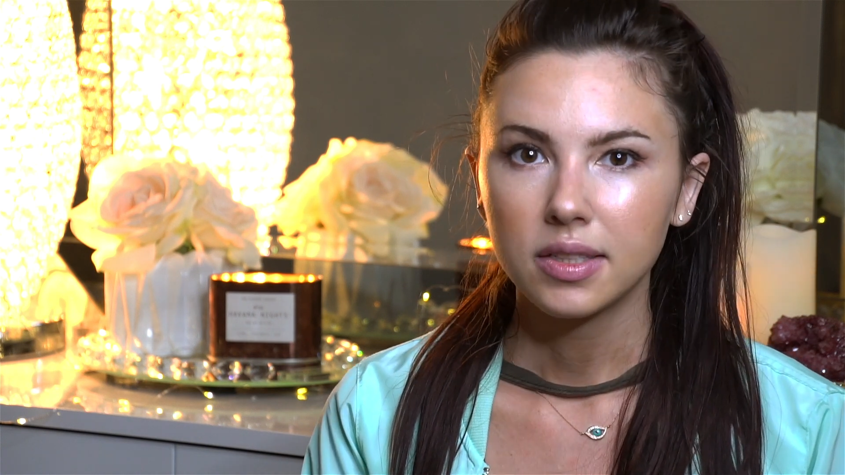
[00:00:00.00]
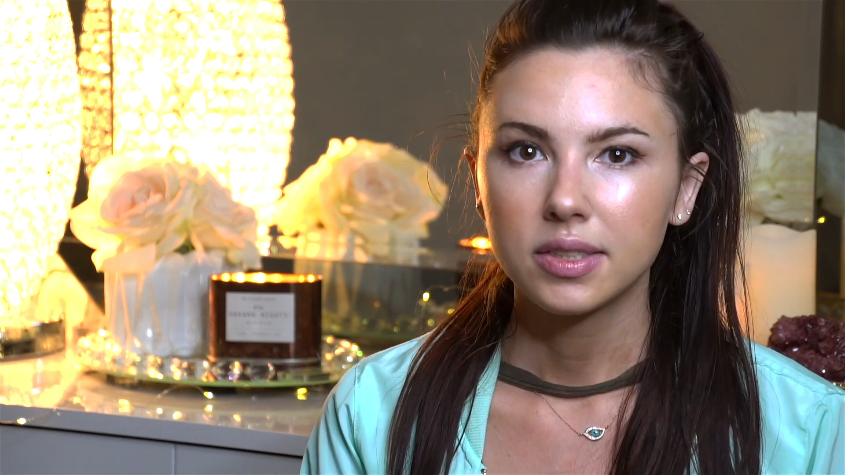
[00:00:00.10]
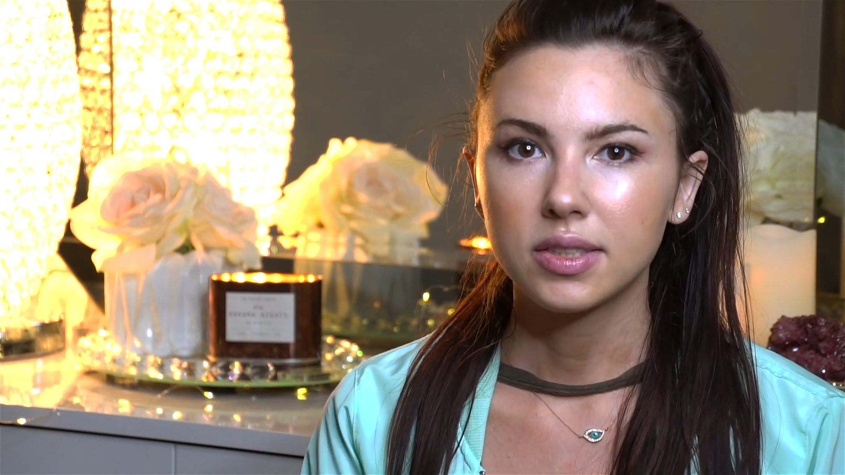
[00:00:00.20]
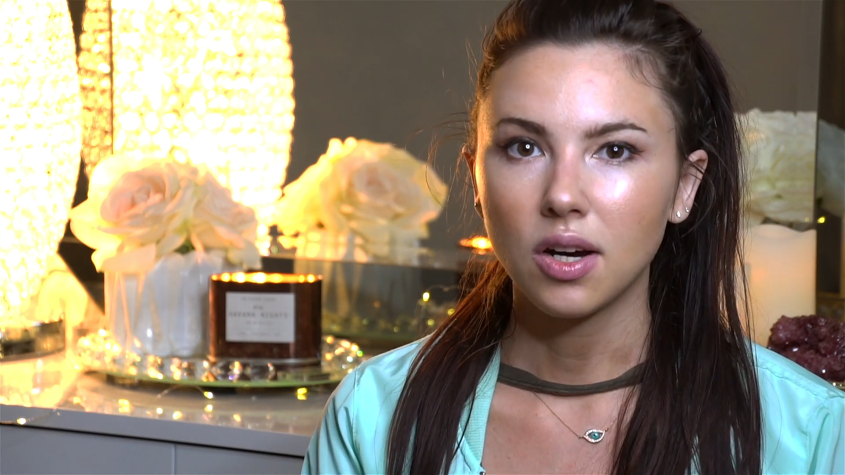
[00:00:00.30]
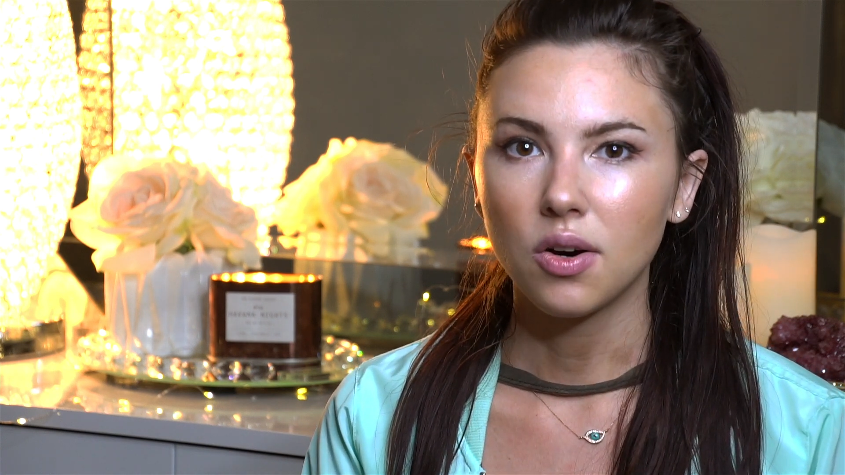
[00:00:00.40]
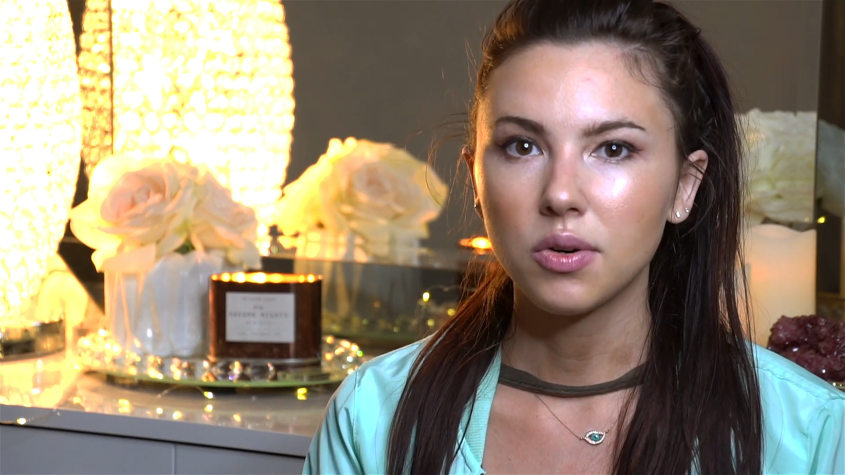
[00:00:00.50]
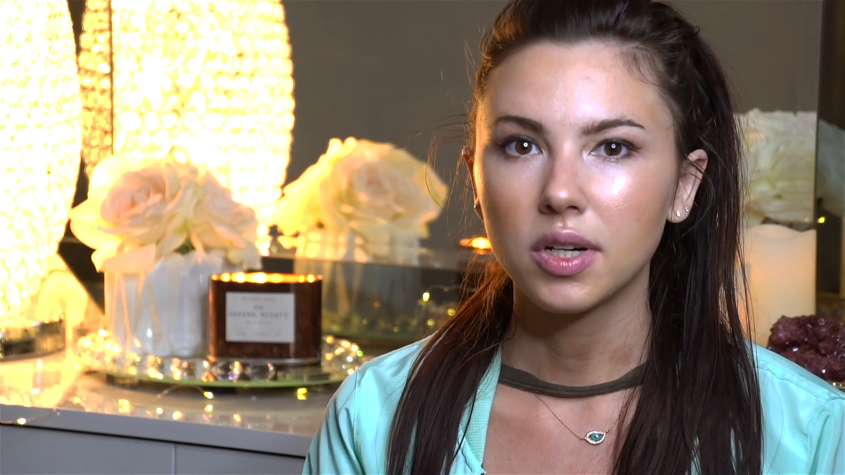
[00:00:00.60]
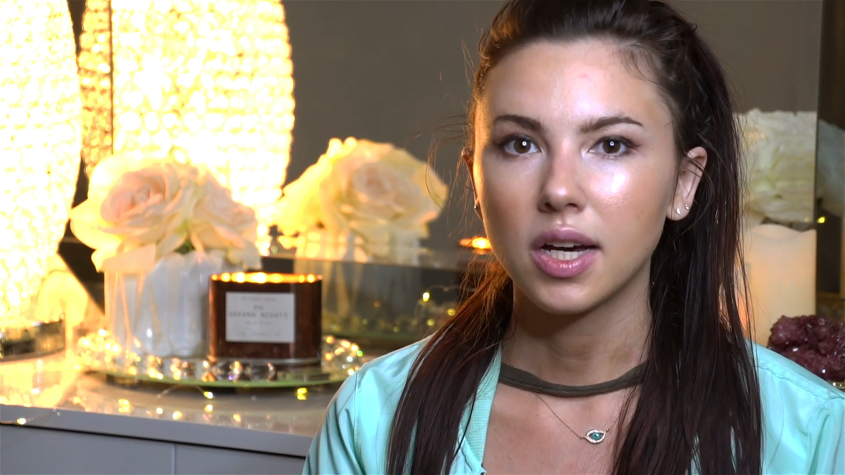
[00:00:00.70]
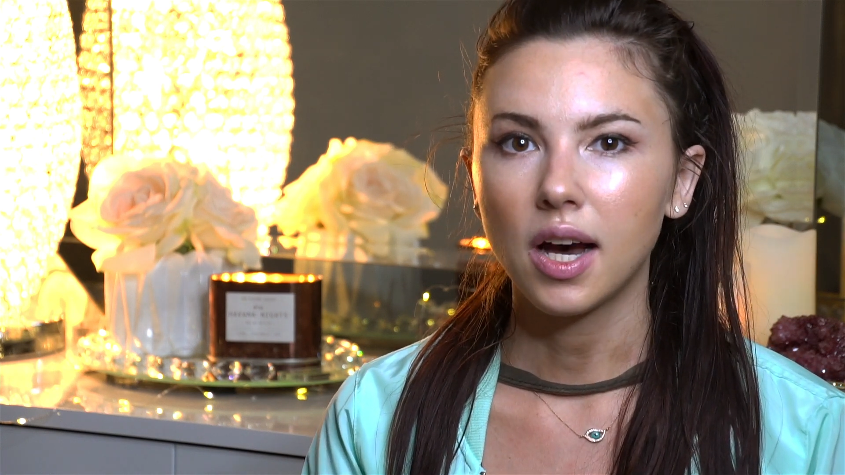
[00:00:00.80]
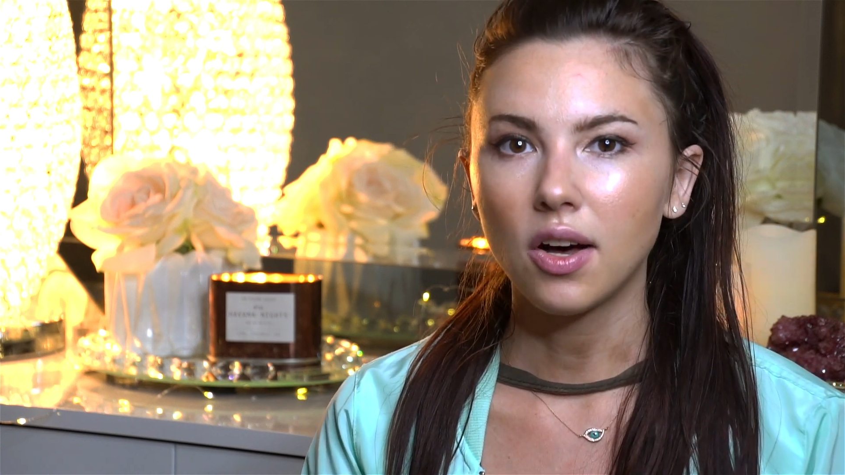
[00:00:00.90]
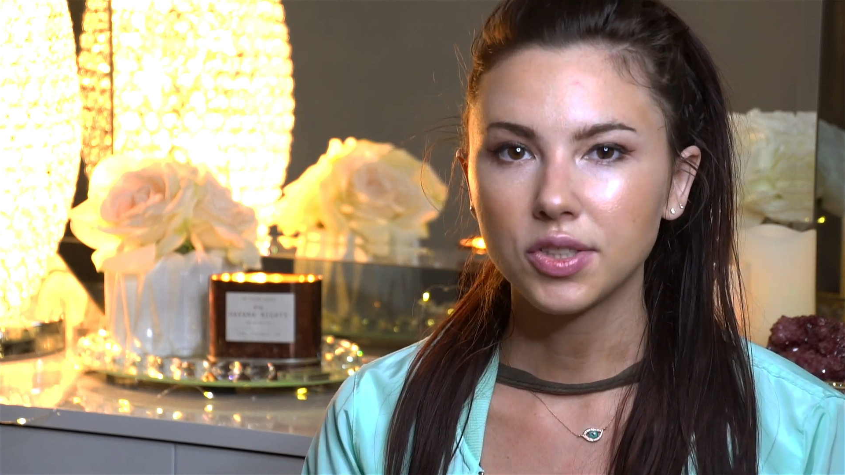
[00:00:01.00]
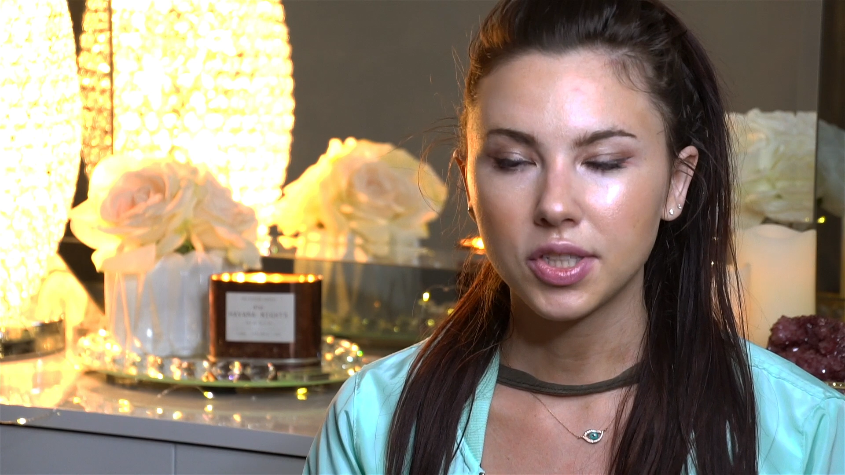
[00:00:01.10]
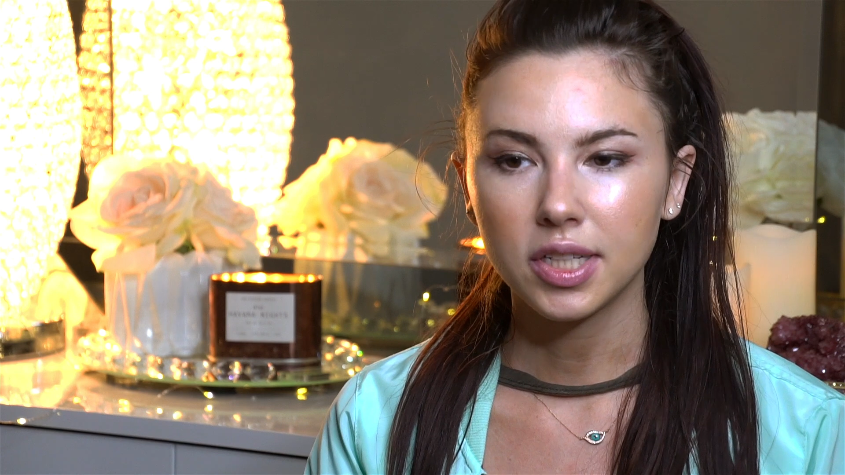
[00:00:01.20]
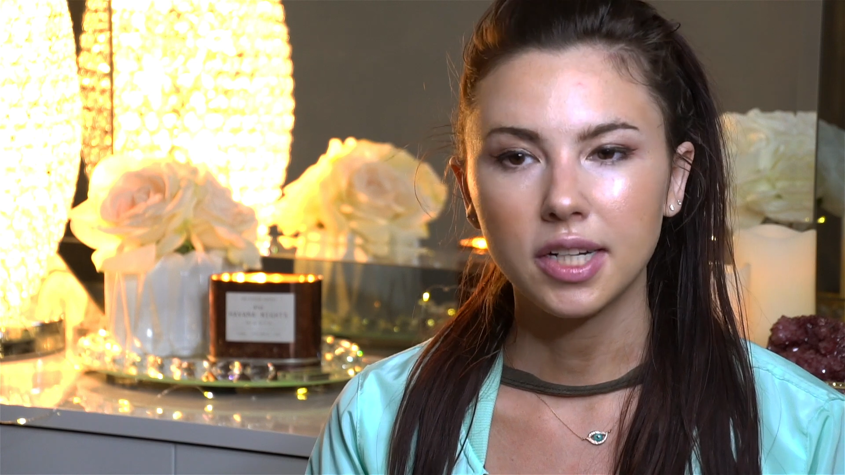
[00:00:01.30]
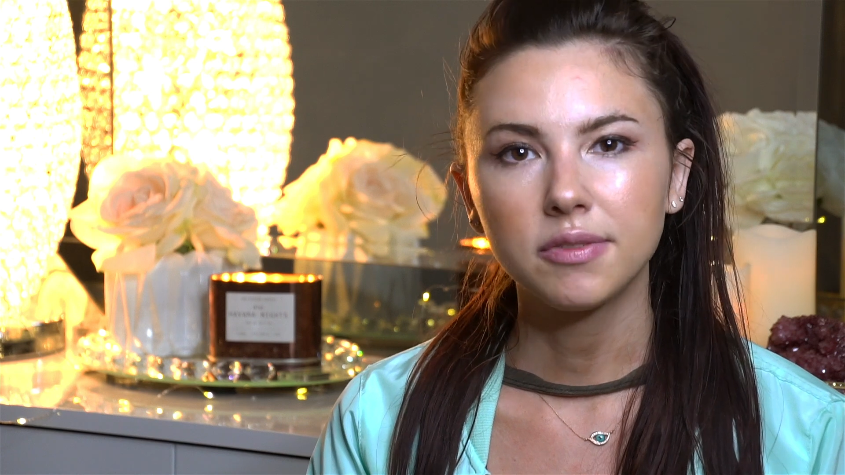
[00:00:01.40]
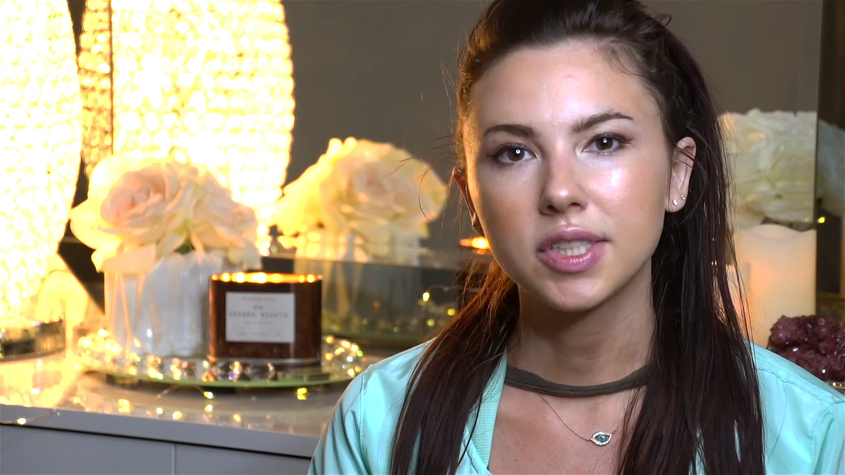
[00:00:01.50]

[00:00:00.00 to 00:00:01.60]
So alternatives